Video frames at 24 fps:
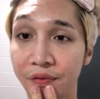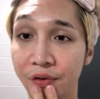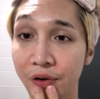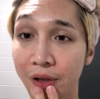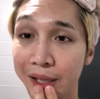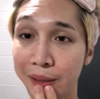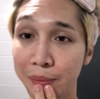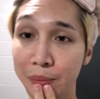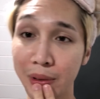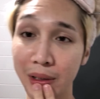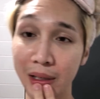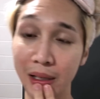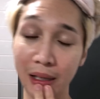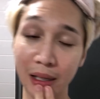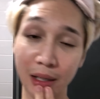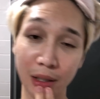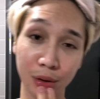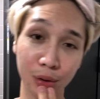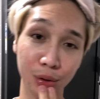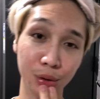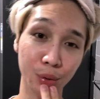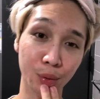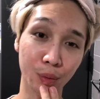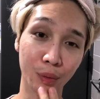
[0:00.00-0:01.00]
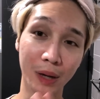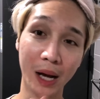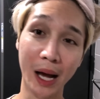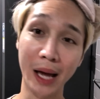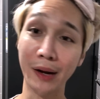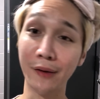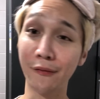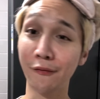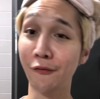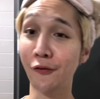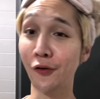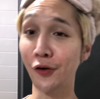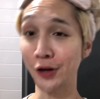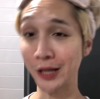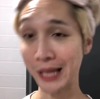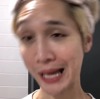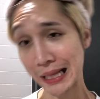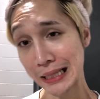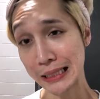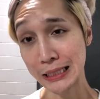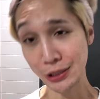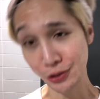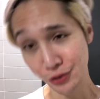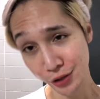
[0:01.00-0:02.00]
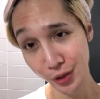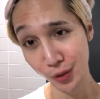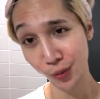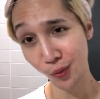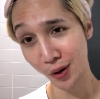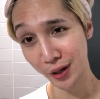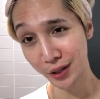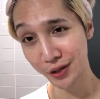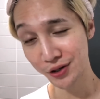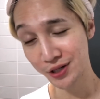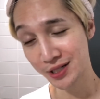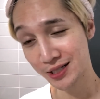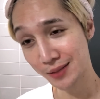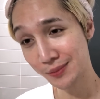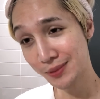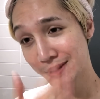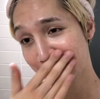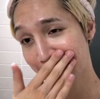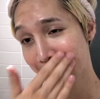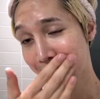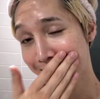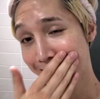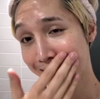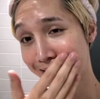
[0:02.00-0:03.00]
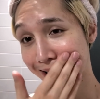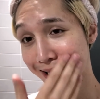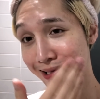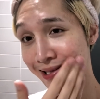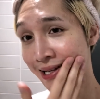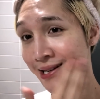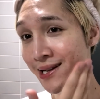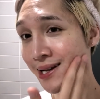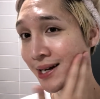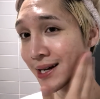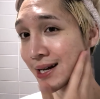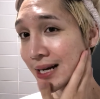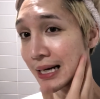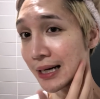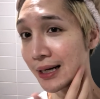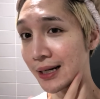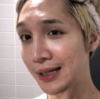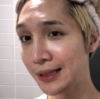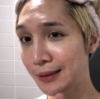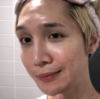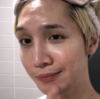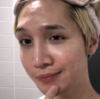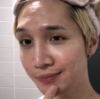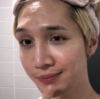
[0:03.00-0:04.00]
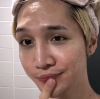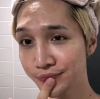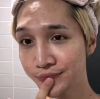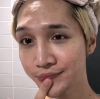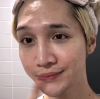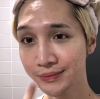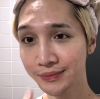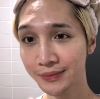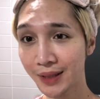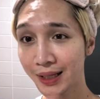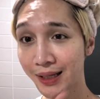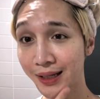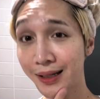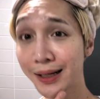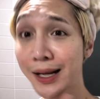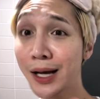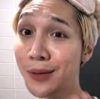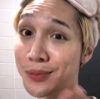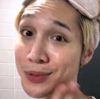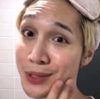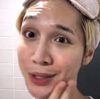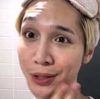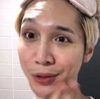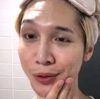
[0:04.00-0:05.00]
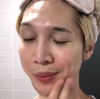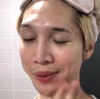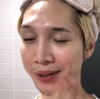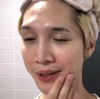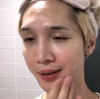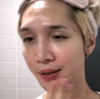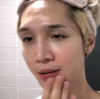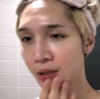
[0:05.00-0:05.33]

if you're like me, you kind of forget to drink water sometimes, then um, it helps a little